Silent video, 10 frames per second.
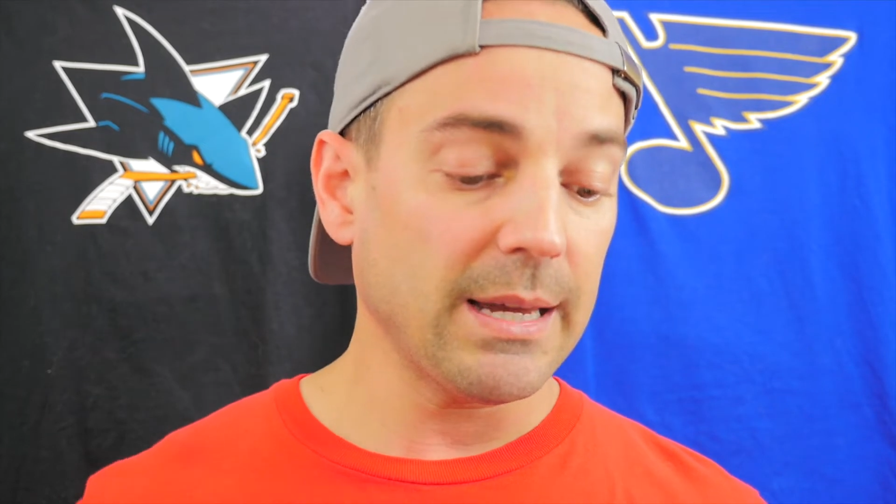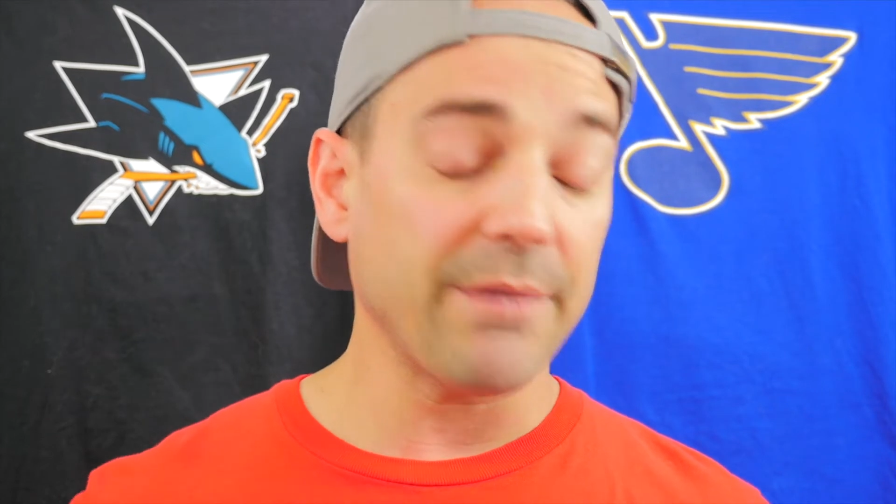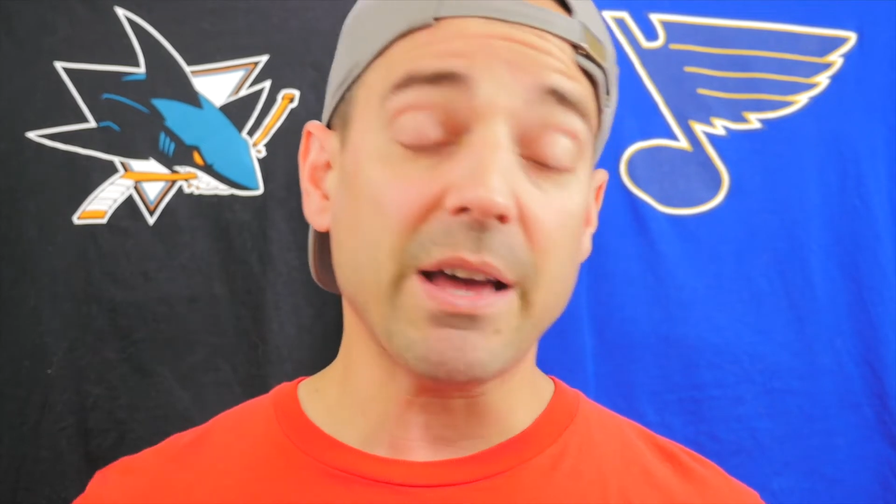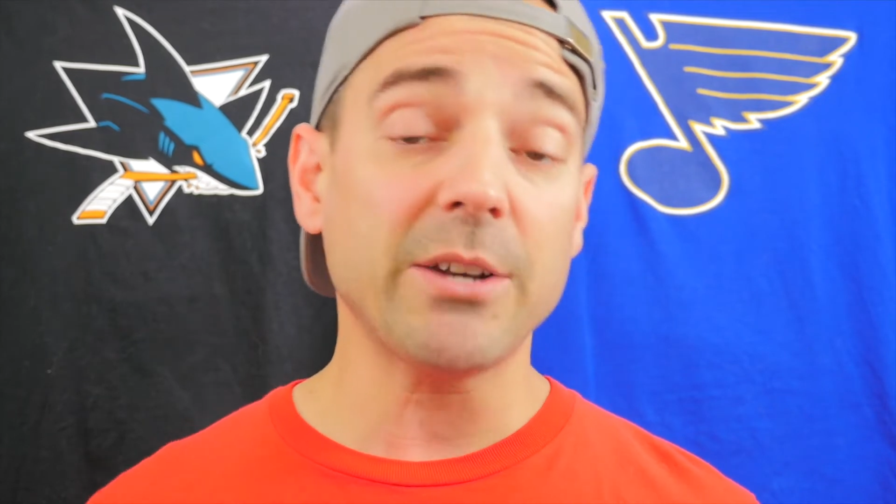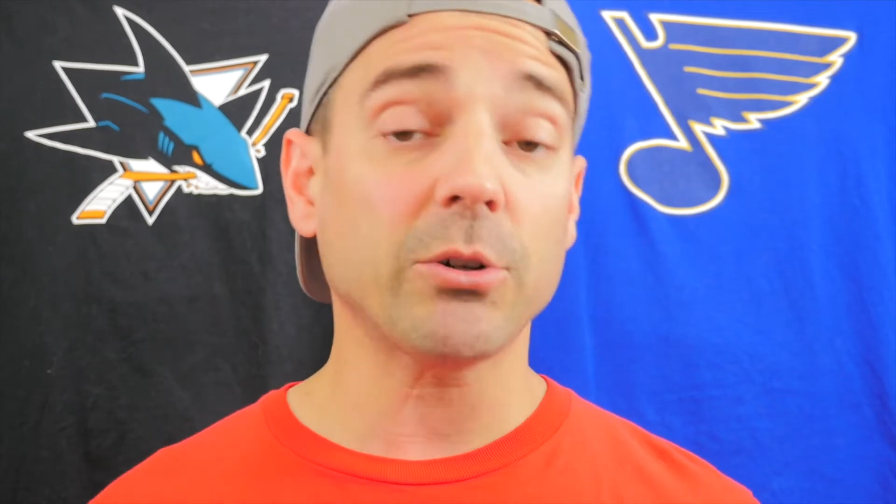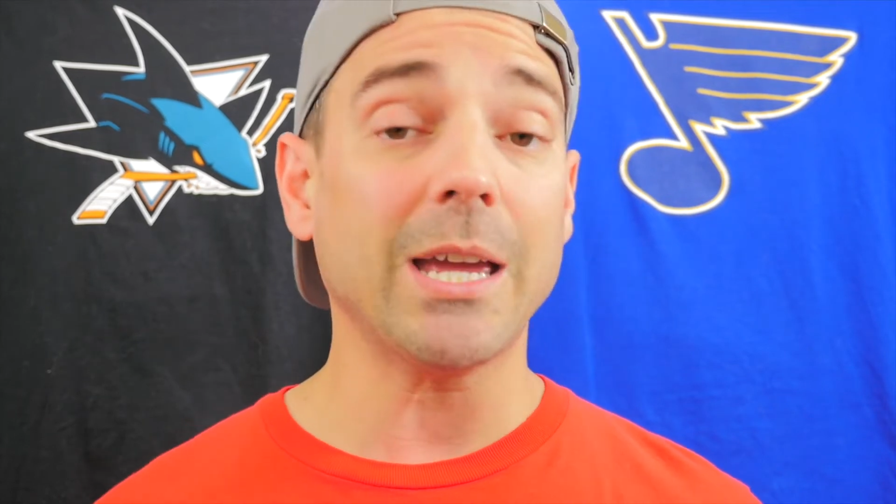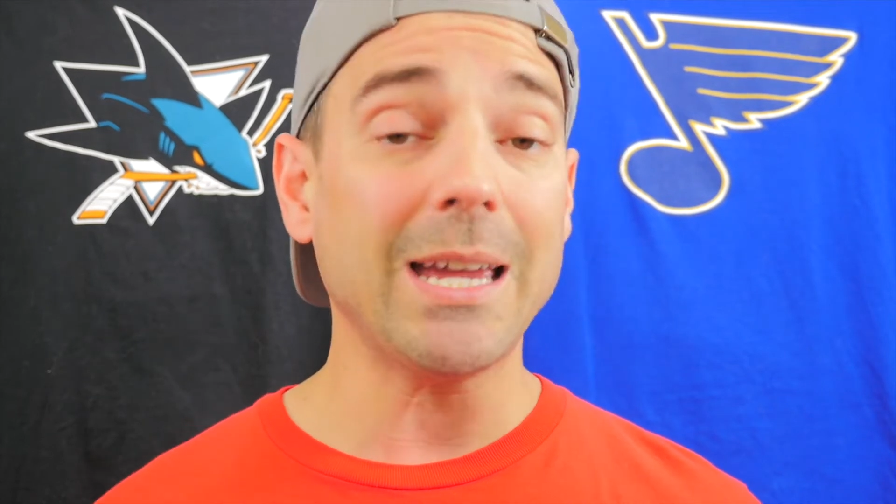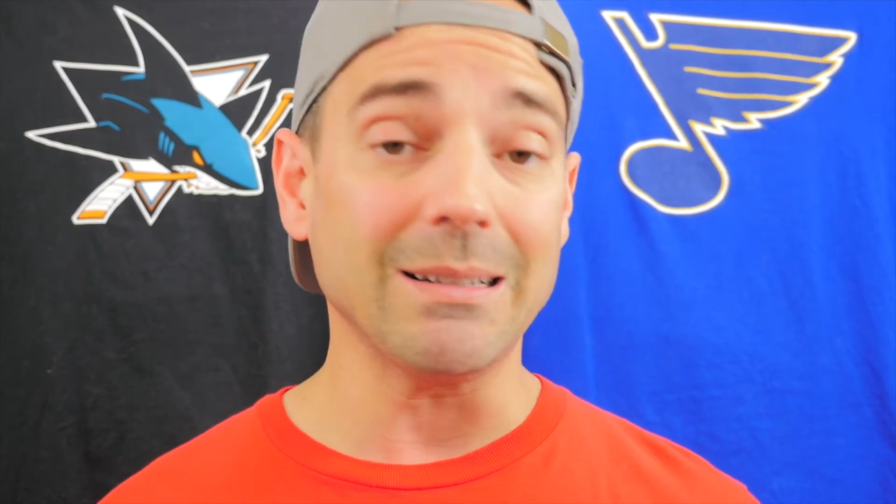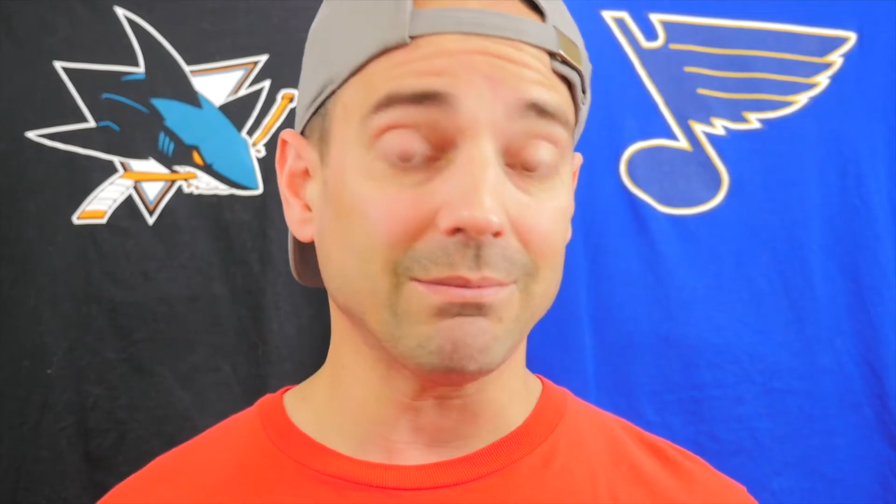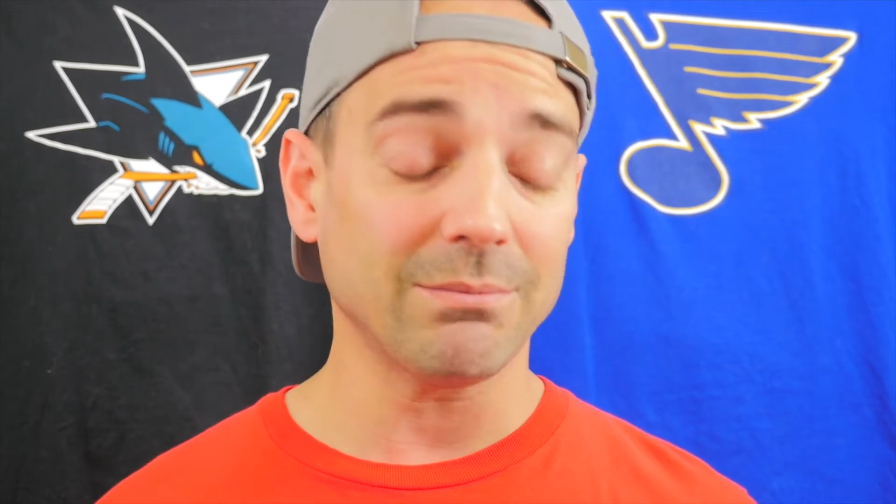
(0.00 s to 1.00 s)
Evander
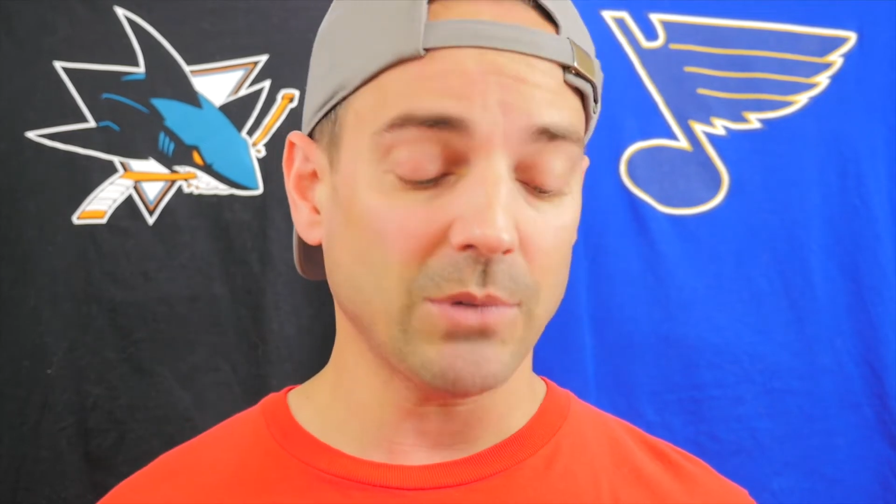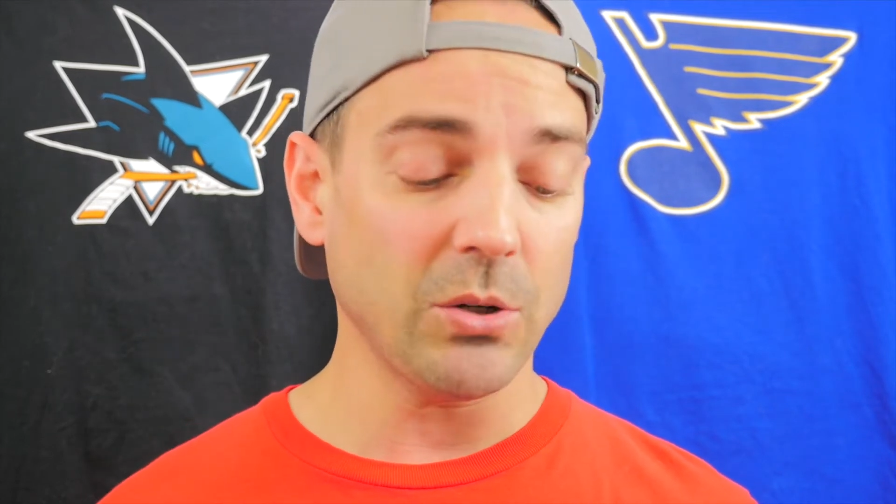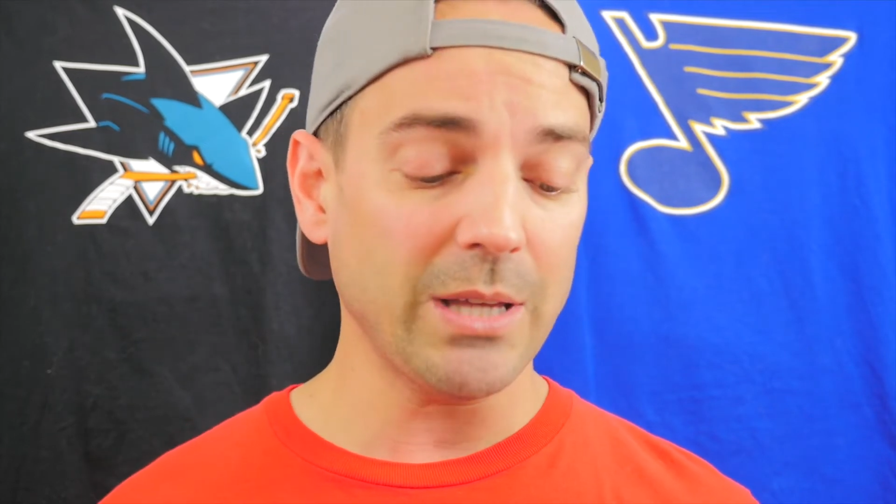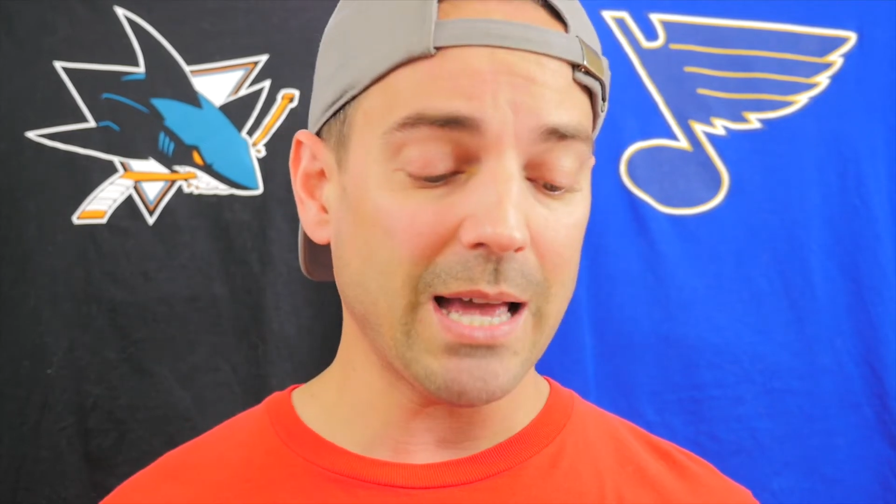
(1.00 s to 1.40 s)
Kane only